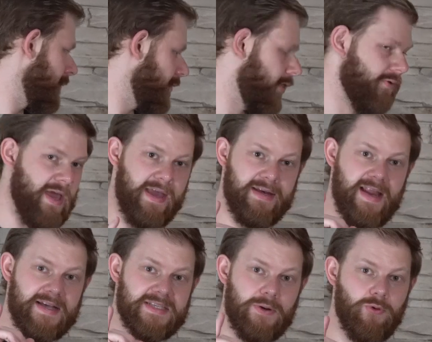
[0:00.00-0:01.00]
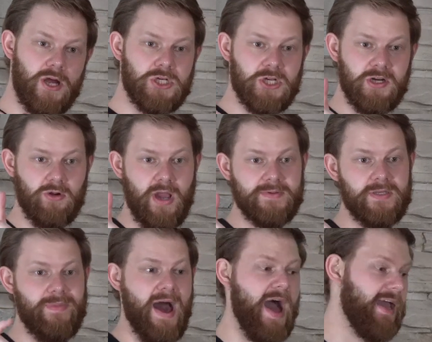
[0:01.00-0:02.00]
Okay, next up, we're actually gonna grab
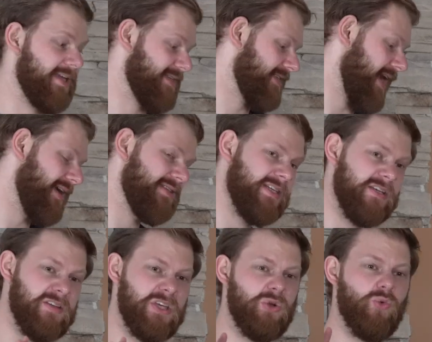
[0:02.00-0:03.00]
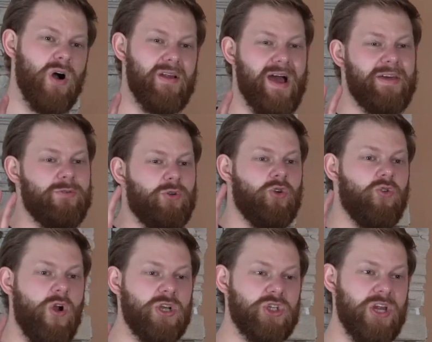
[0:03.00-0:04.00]
some ice. Ideally, you want either
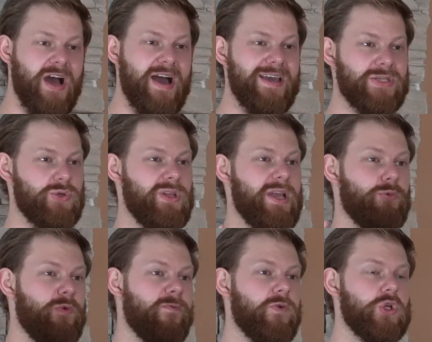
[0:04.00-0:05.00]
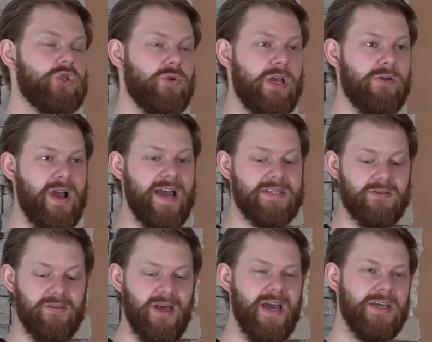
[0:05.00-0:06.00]
crushed ice or like refrigerator ice,
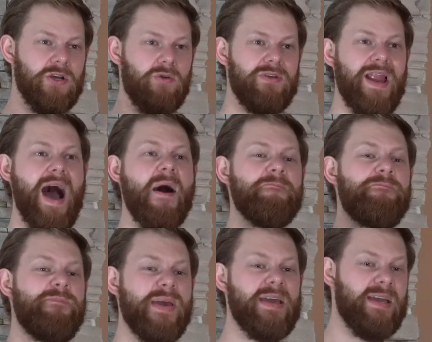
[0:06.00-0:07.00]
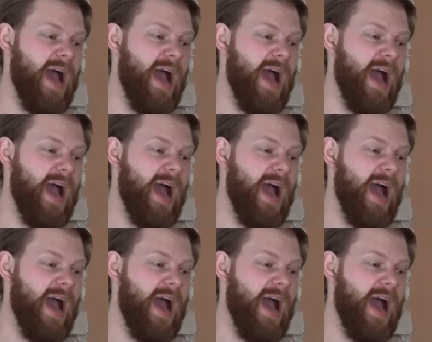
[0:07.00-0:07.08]
or, you know, not big